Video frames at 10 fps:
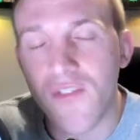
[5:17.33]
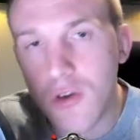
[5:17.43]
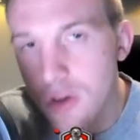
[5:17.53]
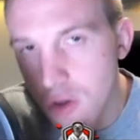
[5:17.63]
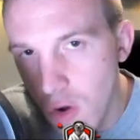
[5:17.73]

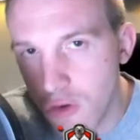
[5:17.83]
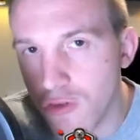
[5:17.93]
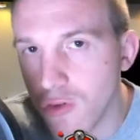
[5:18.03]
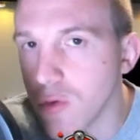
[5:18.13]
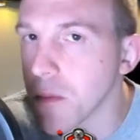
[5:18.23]
If you can
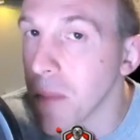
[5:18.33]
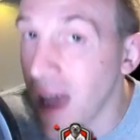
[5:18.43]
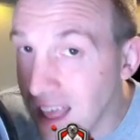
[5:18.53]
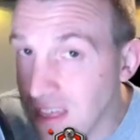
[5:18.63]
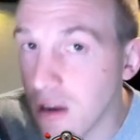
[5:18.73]
control the
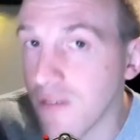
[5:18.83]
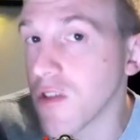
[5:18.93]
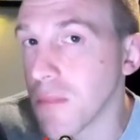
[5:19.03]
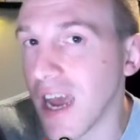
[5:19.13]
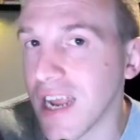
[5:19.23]
pathing
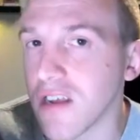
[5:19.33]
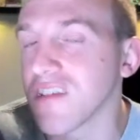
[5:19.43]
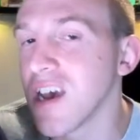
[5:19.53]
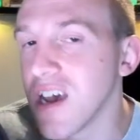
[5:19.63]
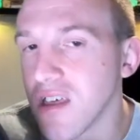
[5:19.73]
of the
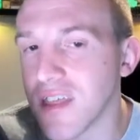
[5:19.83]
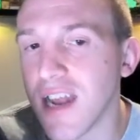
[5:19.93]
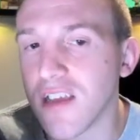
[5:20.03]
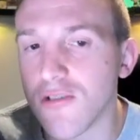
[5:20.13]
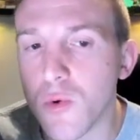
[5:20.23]
miners,
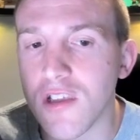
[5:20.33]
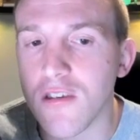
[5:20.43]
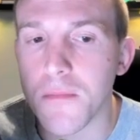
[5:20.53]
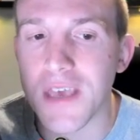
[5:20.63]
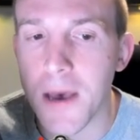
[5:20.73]
that is
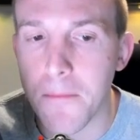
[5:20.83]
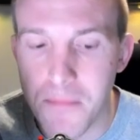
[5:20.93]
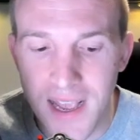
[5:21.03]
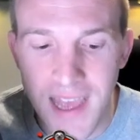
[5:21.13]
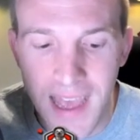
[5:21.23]
going to be a
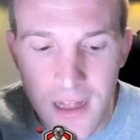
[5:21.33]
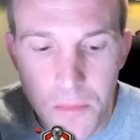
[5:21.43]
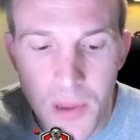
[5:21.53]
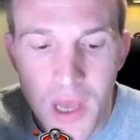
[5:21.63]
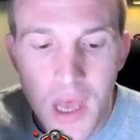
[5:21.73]
big
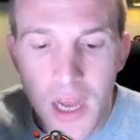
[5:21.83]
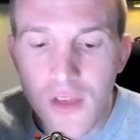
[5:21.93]
help,